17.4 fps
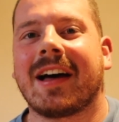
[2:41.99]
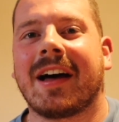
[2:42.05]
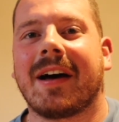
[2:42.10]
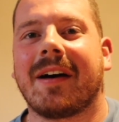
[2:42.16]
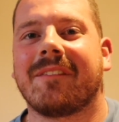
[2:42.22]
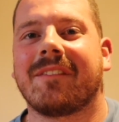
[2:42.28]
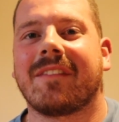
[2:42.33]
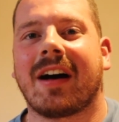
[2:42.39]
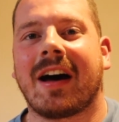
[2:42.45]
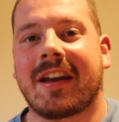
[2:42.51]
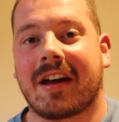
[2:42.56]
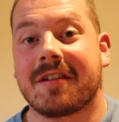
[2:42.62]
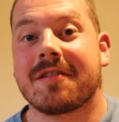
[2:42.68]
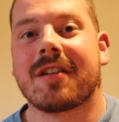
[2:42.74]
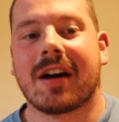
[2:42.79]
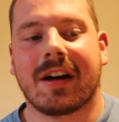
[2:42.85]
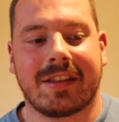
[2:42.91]

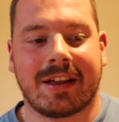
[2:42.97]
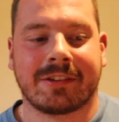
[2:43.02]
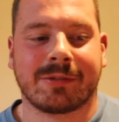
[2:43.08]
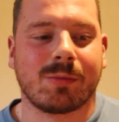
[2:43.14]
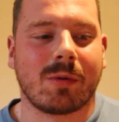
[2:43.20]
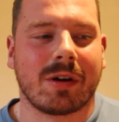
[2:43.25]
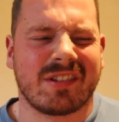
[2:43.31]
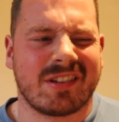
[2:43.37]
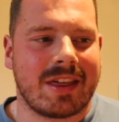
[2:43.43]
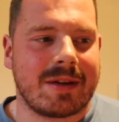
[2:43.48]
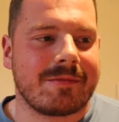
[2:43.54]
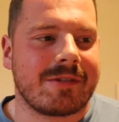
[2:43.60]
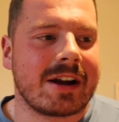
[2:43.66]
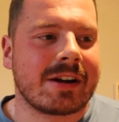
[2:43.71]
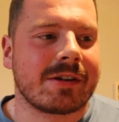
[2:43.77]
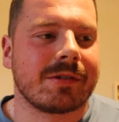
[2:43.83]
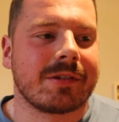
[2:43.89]
And that's one of them
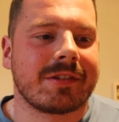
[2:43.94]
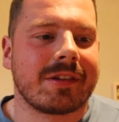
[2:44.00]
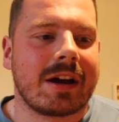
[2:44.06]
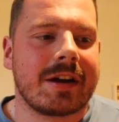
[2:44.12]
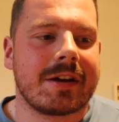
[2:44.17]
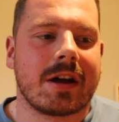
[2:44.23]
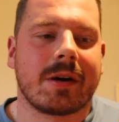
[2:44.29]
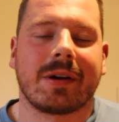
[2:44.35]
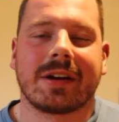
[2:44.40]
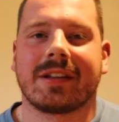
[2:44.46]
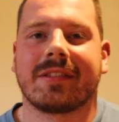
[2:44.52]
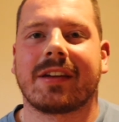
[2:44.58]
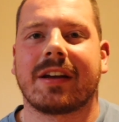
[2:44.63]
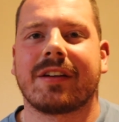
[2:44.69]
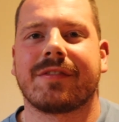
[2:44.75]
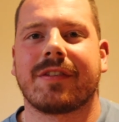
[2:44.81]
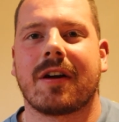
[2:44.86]
records that I know I could
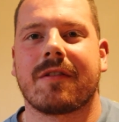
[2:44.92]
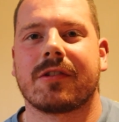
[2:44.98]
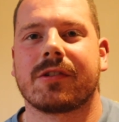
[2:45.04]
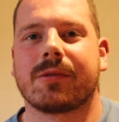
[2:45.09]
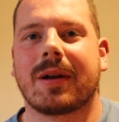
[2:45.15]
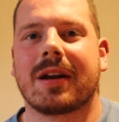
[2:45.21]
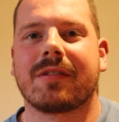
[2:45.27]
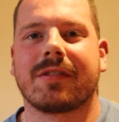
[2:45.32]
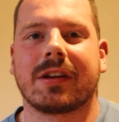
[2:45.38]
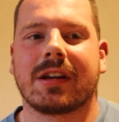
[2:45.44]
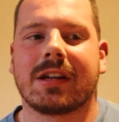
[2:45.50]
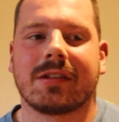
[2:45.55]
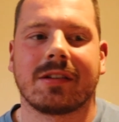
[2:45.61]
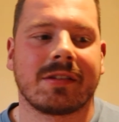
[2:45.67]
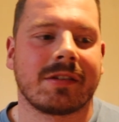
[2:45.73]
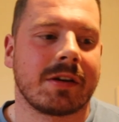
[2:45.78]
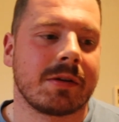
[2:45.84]
take forever as well if I
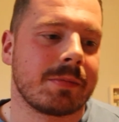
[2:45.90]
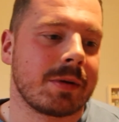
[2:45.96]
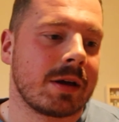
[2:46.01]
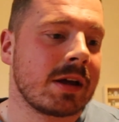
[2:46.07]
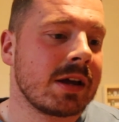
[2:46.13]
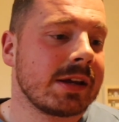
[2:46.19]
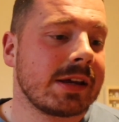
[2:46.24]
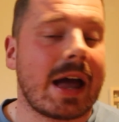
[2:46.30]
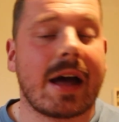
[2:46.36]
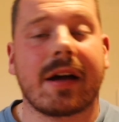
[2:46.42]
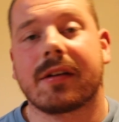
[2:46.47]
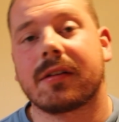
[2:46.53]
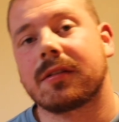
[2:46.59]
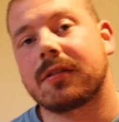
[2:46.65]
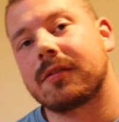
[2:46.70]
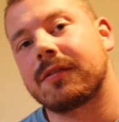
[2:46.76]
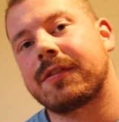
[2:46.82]
needed to. But
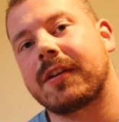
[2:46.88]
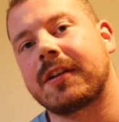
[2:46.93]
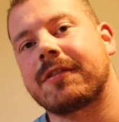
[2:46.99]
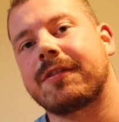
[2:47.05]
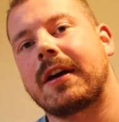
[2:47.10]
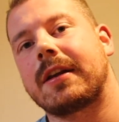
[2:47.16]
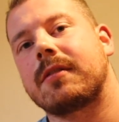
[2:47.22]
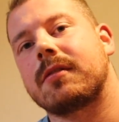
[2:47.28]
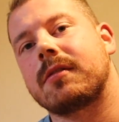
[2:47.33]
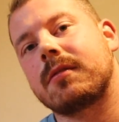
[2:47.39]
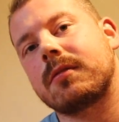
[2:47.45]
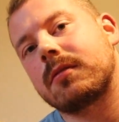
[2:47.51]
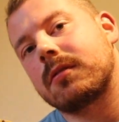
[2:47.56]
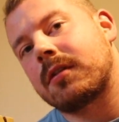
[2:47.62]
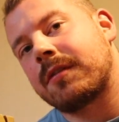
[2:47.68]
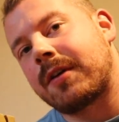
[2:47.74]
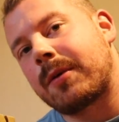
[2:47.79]
yeah, first event
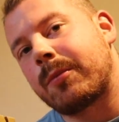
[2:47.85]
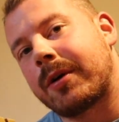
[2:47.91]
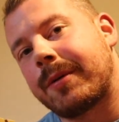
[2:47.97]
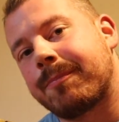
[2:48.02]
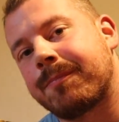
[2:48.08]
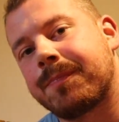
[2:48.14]
win.